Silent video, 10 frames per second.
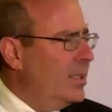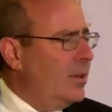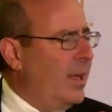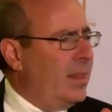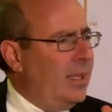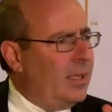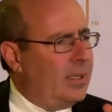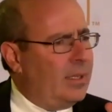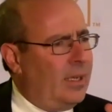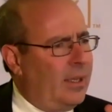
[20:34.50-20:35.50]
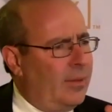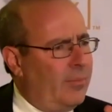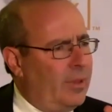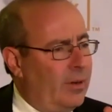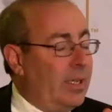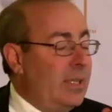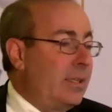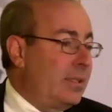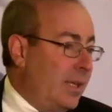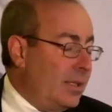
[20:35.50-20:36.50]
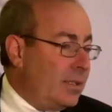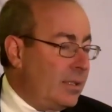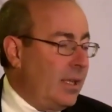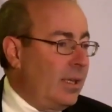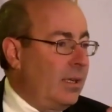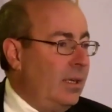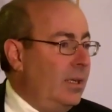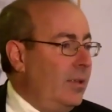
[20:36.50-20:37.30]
And so I think there is a sense that